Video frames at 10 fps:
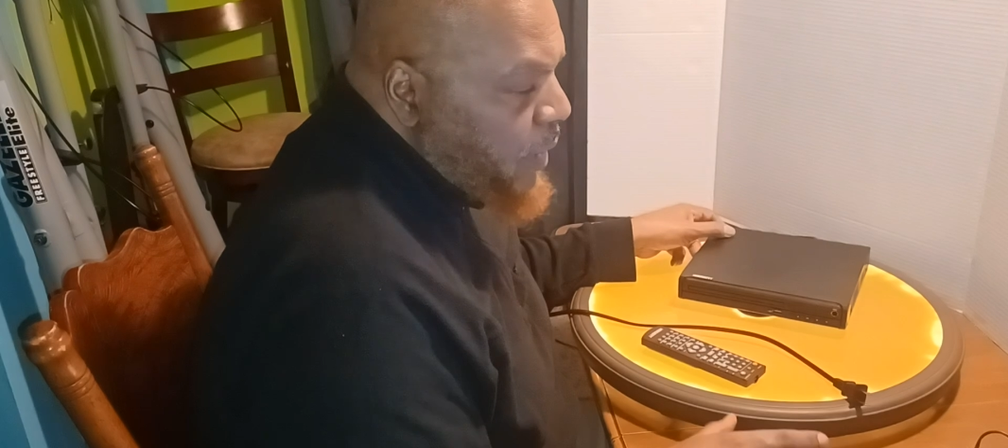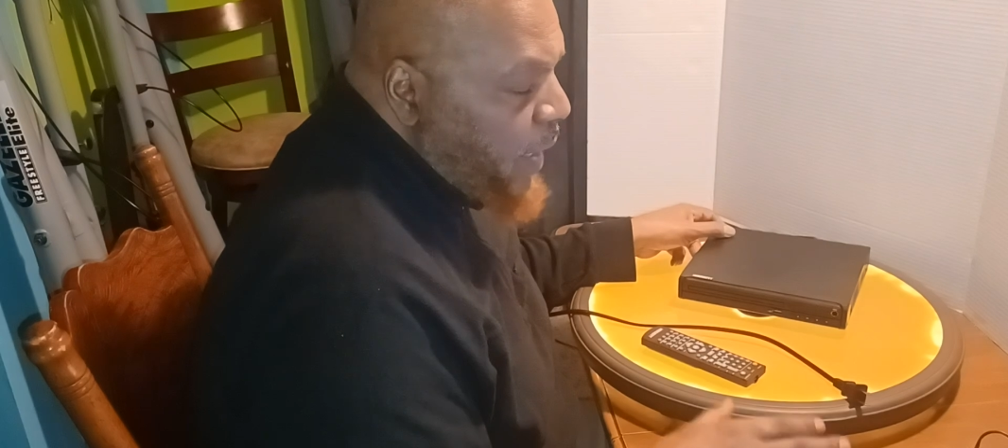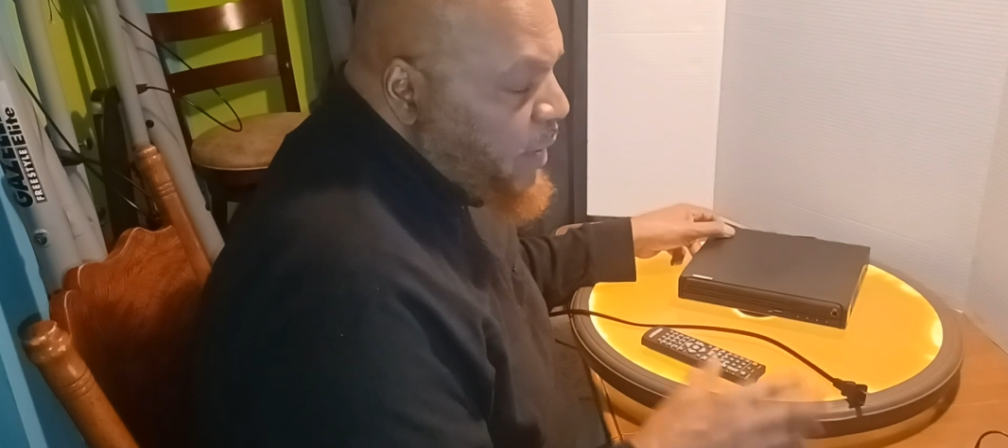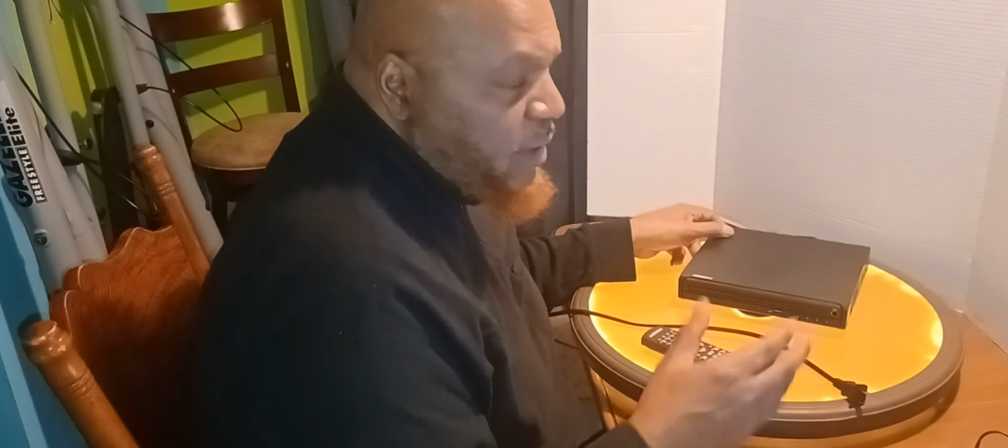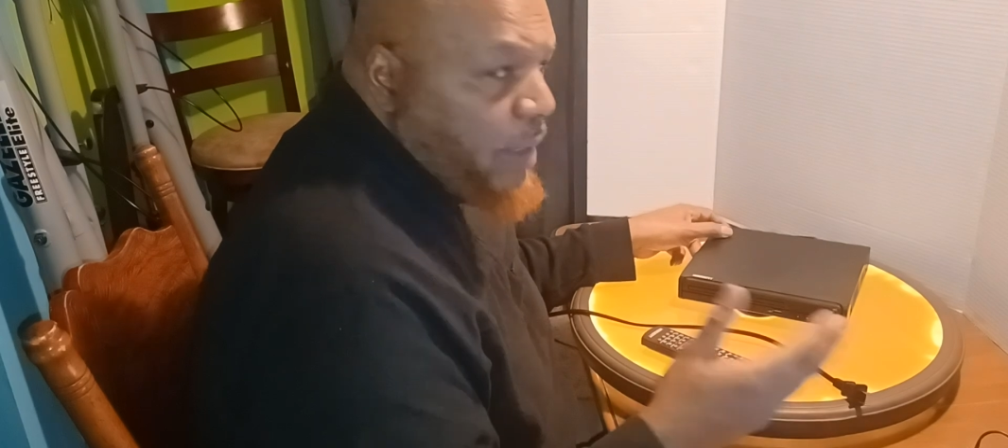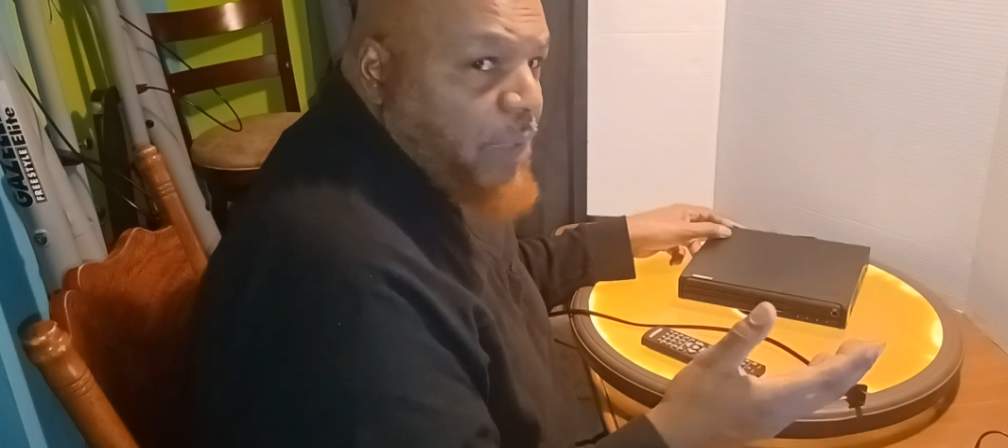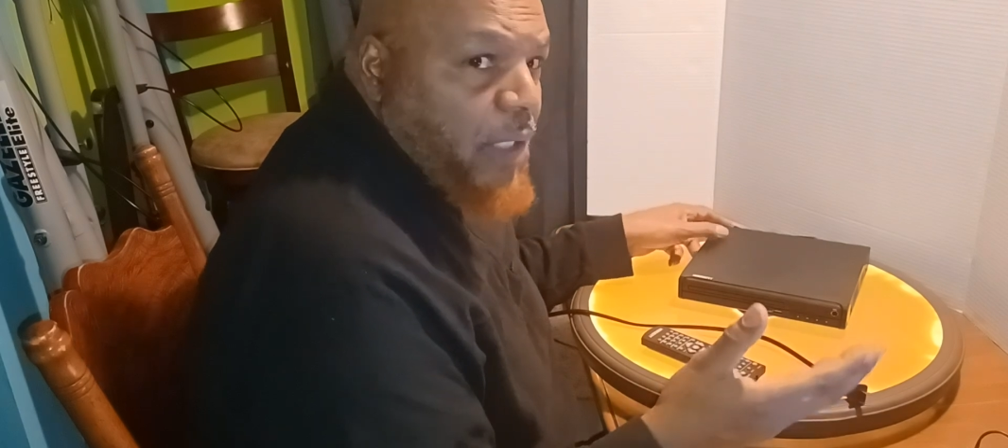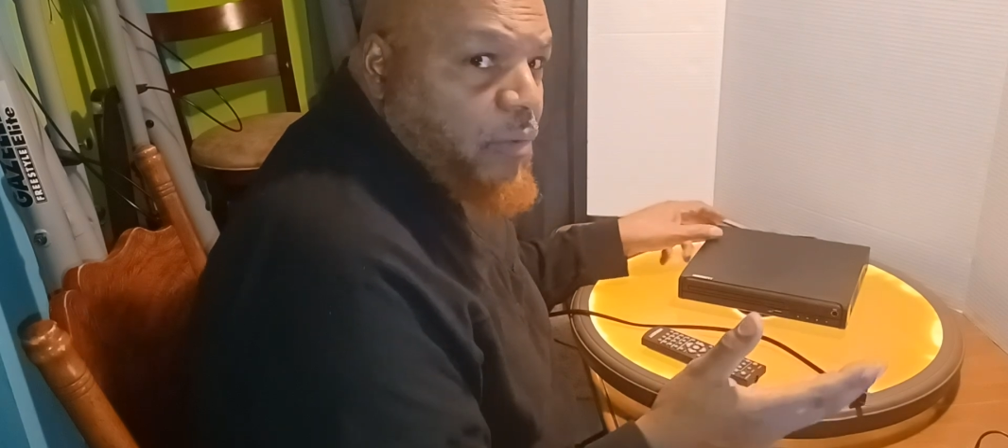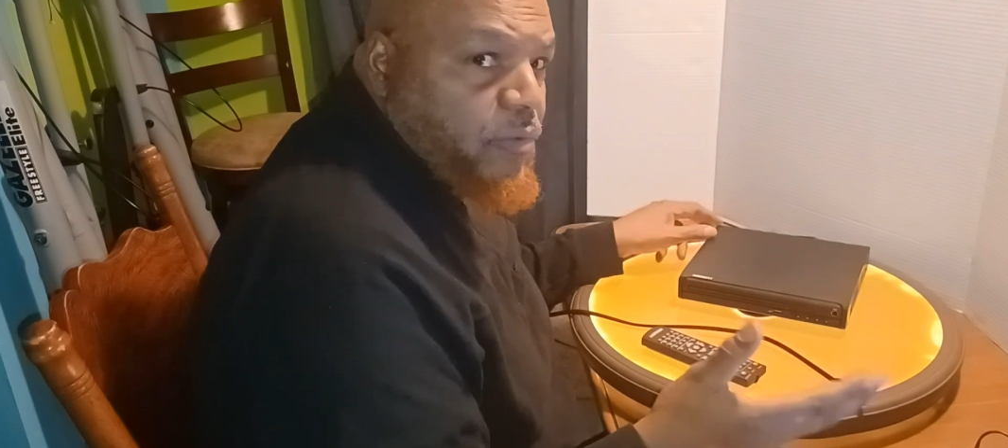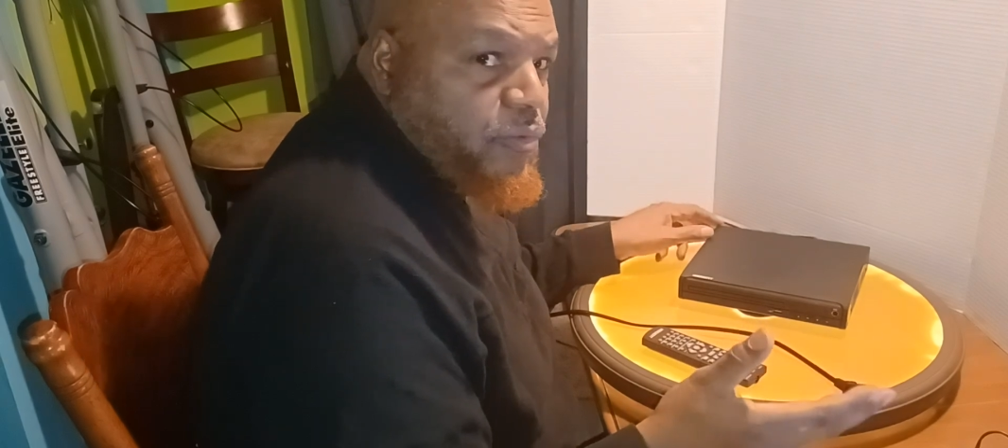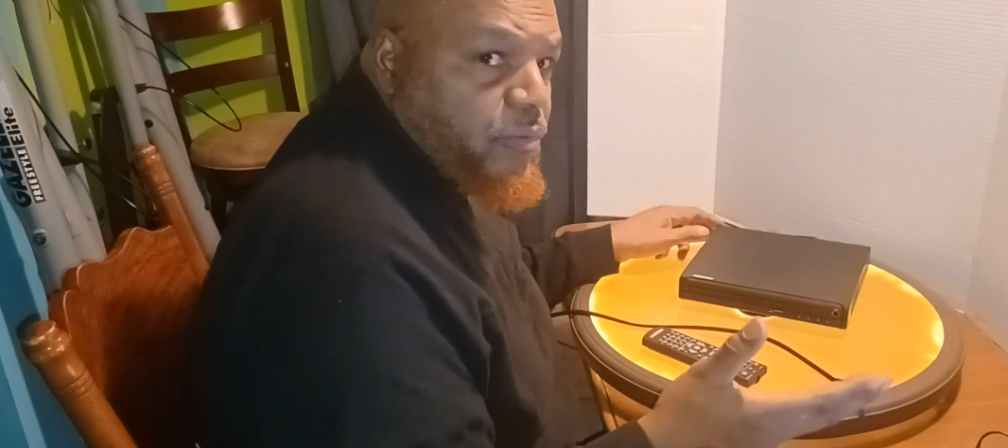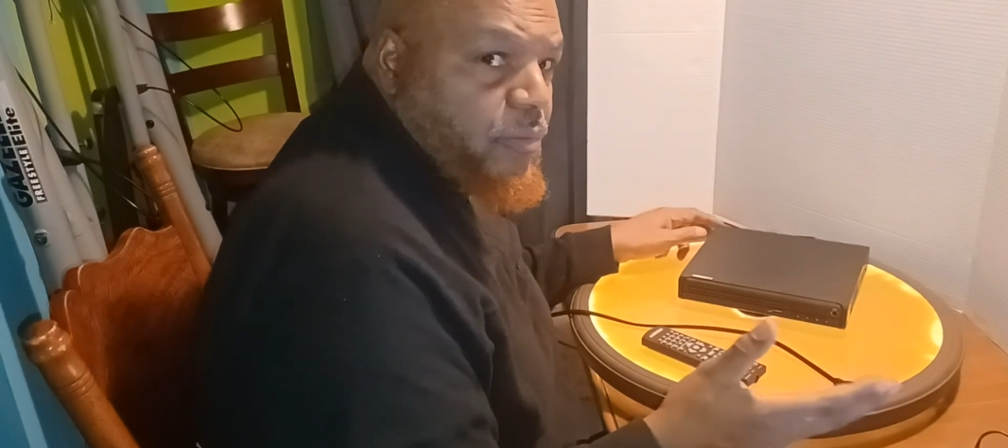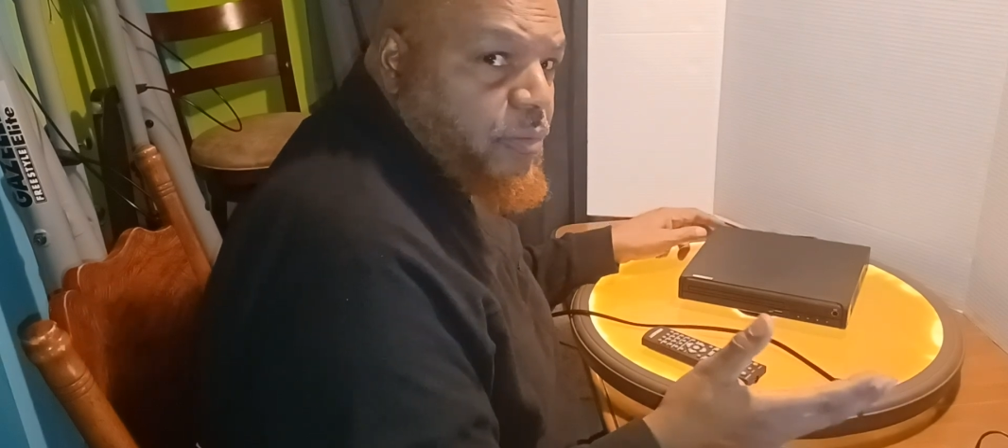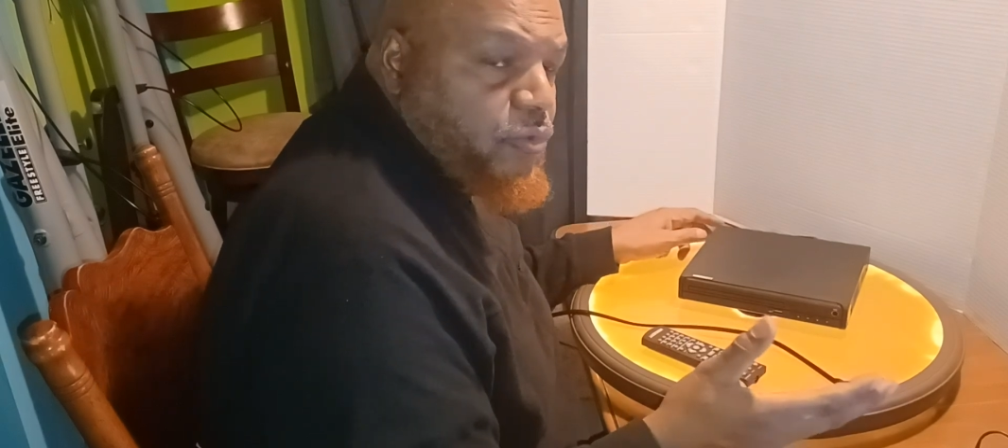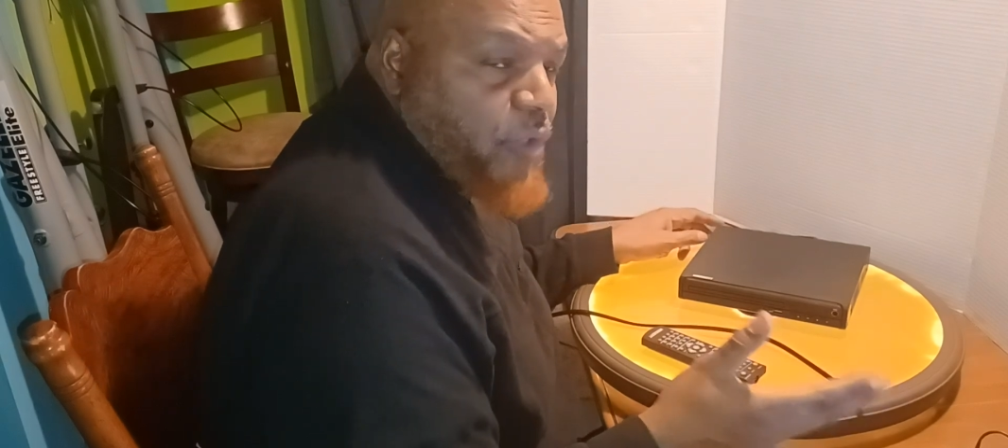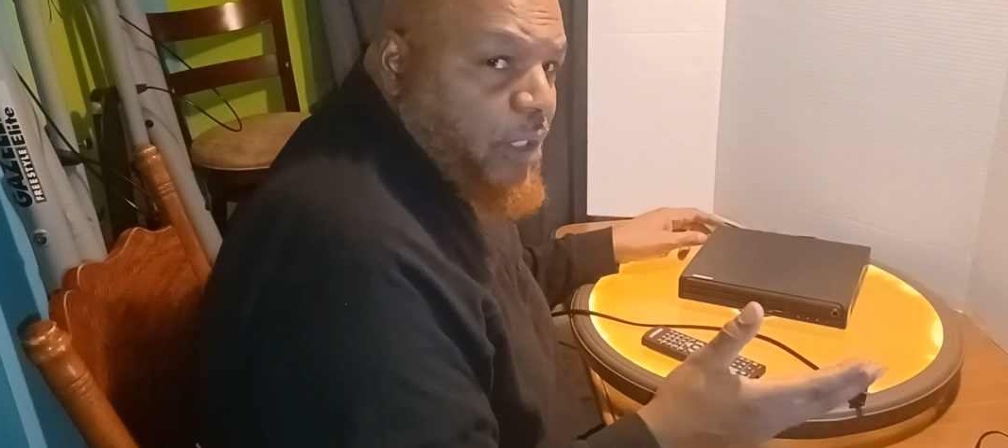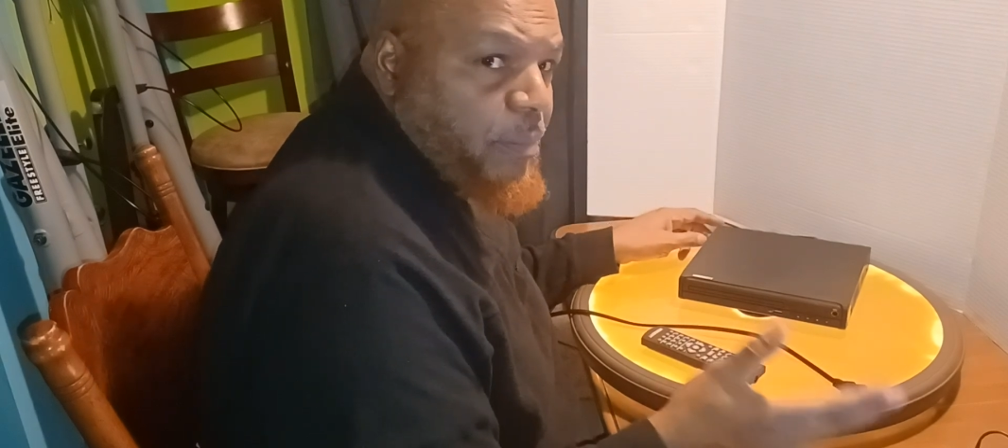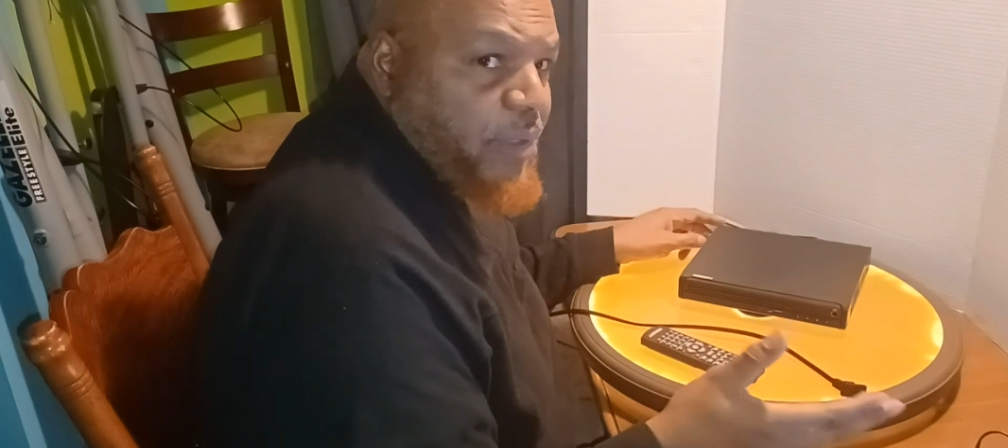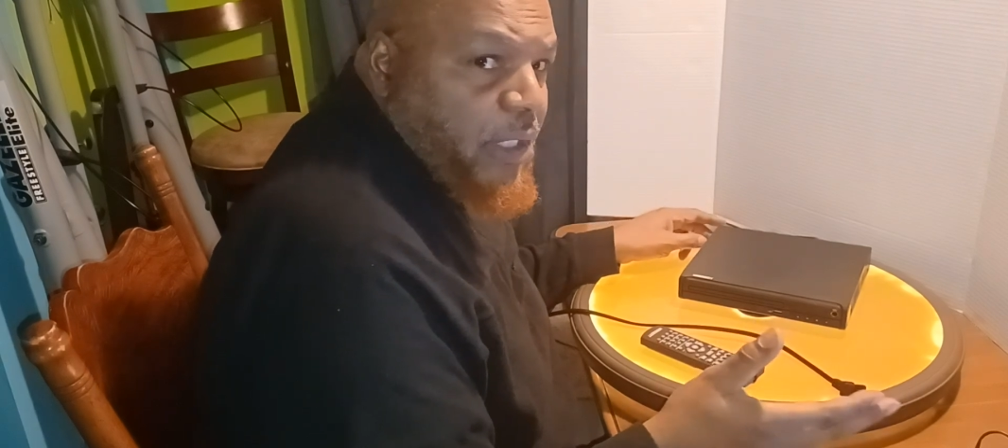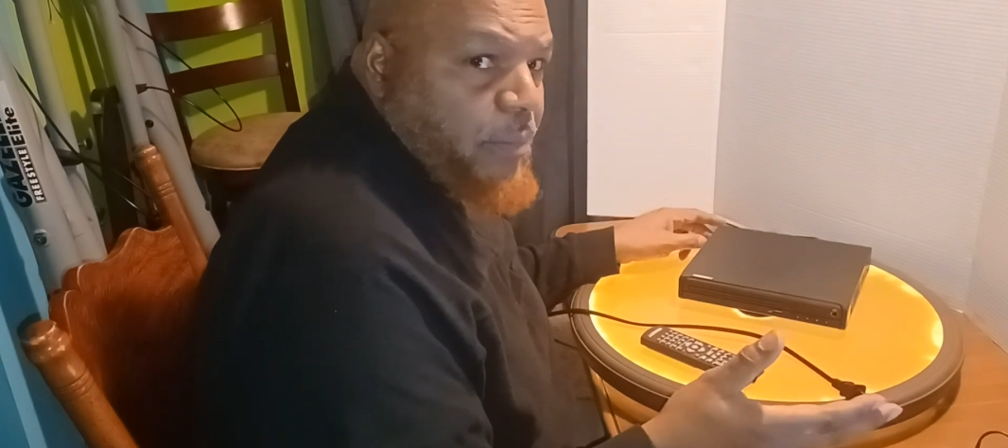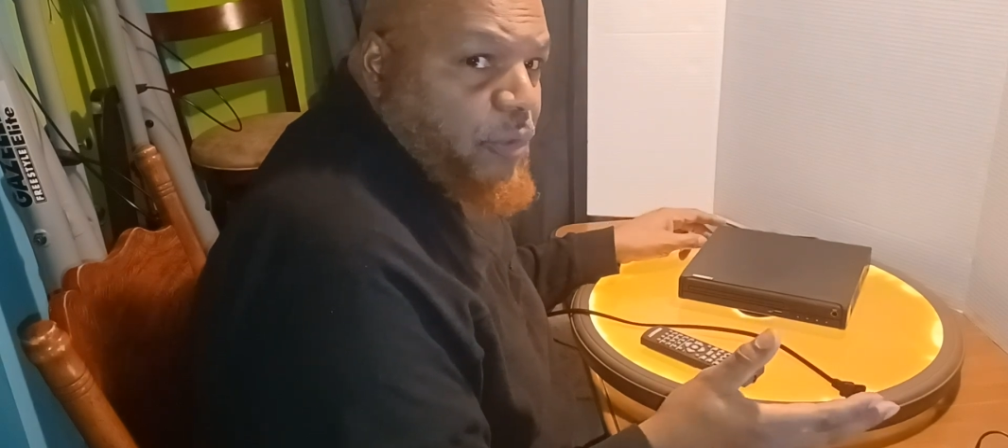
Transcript: a lot of times I don't try to play the